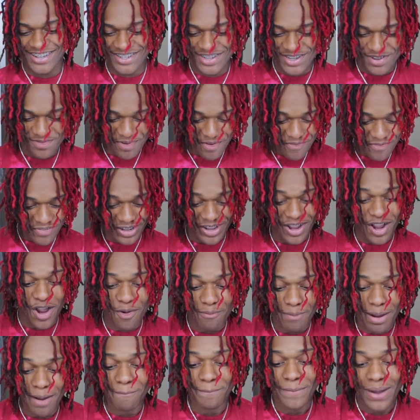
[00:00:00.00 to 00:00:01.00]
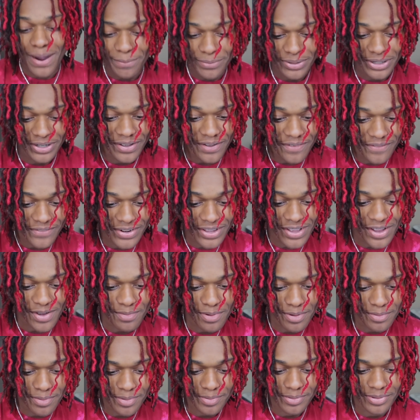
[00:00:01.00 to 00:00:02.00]
then I'm gonna call my mama. I'm gonna call
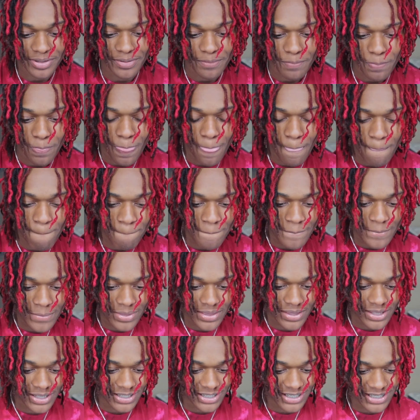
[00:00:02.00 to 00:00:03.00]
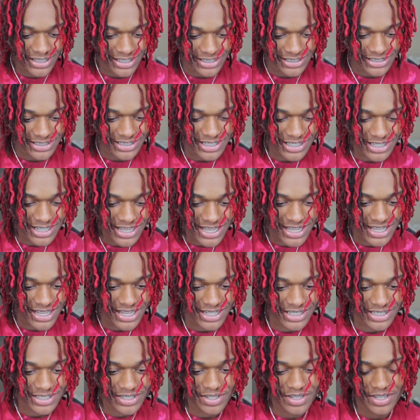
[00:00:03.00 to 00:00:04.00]
my mama and see
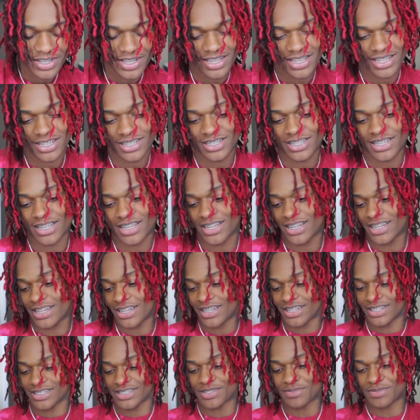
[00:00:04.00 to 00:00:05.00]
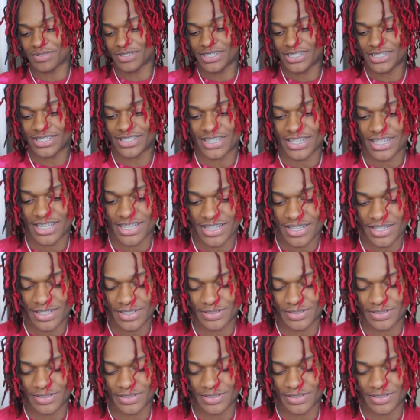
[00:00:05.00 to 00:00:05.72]
and, see and see what she say.